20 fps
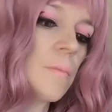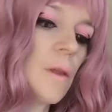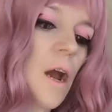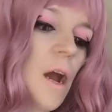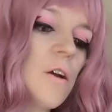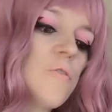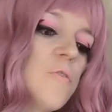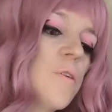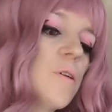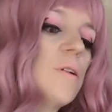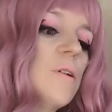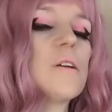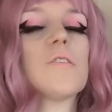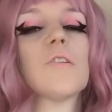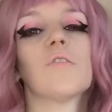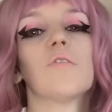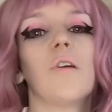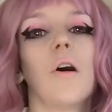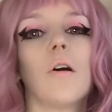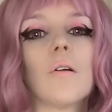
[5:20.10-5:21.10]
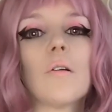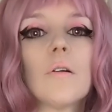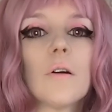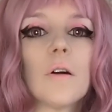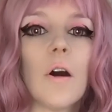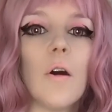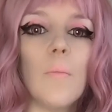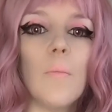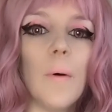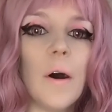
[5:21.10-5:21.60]
I feel like the Sakura
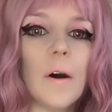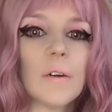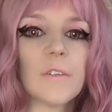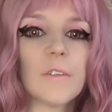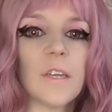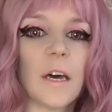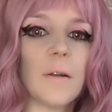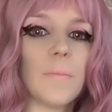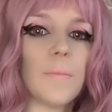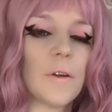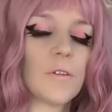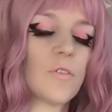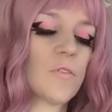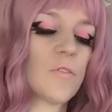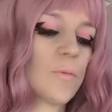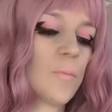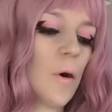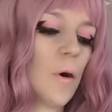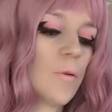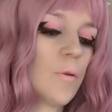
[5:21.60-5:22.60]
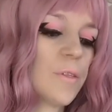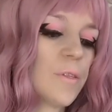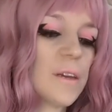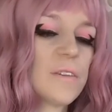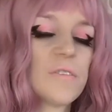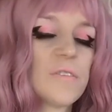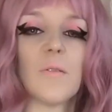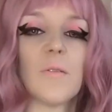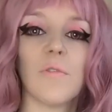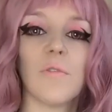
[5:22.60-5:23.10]
Co box had a bunch of small
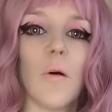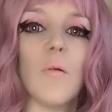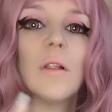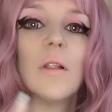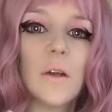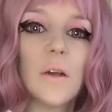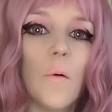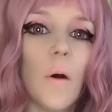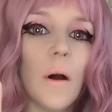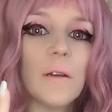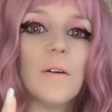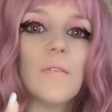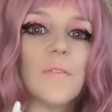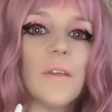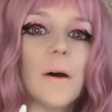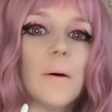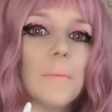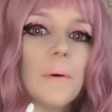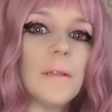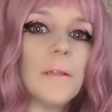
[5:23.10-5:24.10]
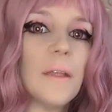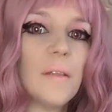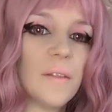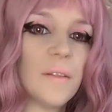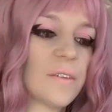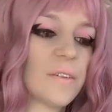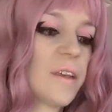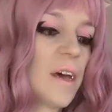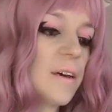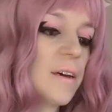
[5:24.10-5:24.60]
things and there was only one of them, and then
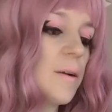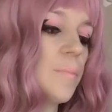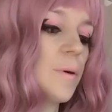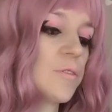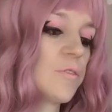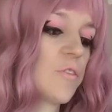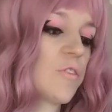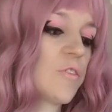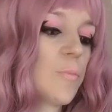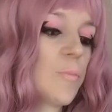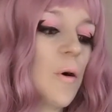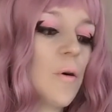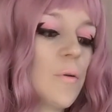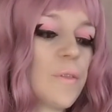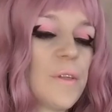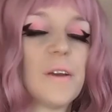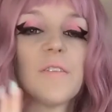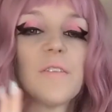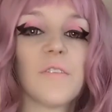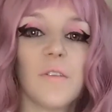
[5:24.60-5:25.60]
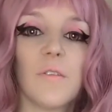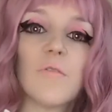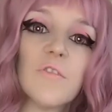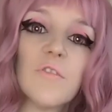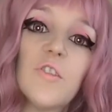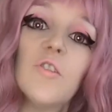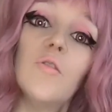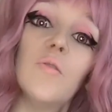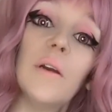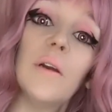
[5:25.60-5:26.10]
this had a bunch of small things and there's
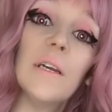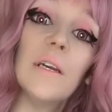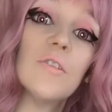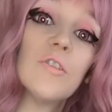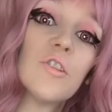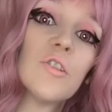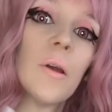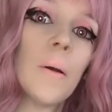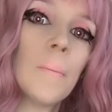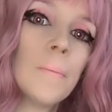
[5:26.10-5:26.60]
two each.